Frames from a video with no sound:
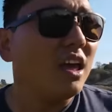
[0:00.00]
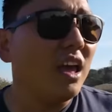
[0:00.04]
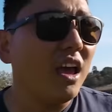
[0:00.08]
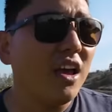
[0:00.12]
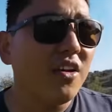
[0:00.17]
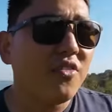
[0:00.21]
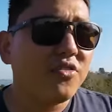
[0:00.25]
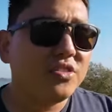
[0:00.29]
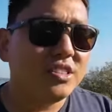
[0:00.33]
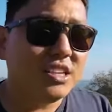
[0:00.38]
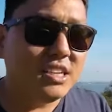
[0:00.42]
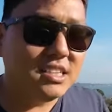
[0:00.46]

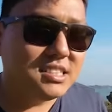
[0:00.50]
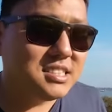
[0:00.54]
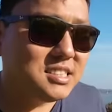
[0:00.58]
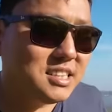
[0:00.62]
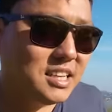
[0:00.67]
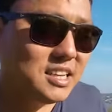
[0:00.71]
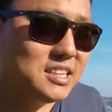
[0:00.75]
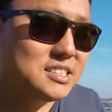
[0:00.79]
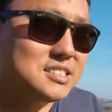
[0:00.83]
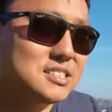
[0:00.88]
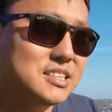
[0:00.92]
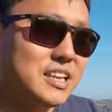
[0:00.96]
if these
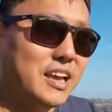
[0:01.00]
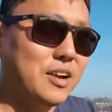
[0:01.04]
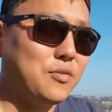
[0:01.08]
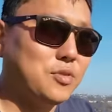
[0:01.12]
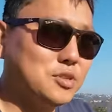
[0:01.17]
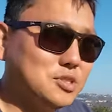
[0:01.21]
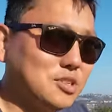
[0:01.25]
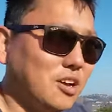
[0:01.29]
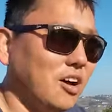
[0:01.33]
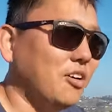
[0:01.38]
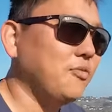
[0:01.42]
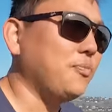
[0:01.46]
things get
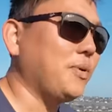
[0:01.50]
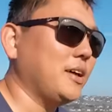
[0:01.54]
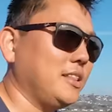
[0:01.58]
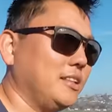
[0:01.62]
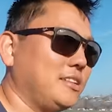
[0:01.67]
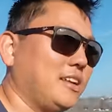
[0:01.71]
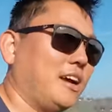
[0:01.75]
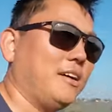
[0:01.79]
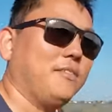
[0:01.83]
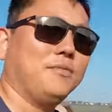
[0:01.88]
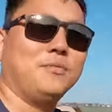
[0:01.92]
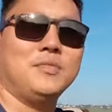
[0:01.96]
resolved by the
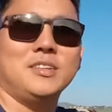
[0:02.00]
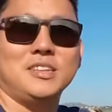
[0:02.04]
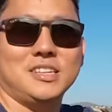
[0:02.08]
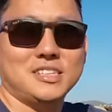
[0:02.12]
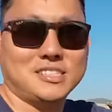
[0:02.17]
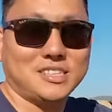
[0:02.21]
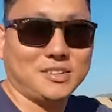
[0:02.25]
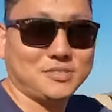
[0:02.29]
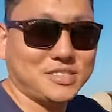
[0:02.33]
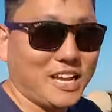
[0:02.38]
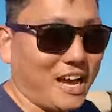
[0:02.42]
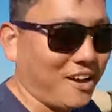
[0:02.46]
time
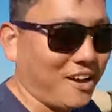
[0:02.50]
this comes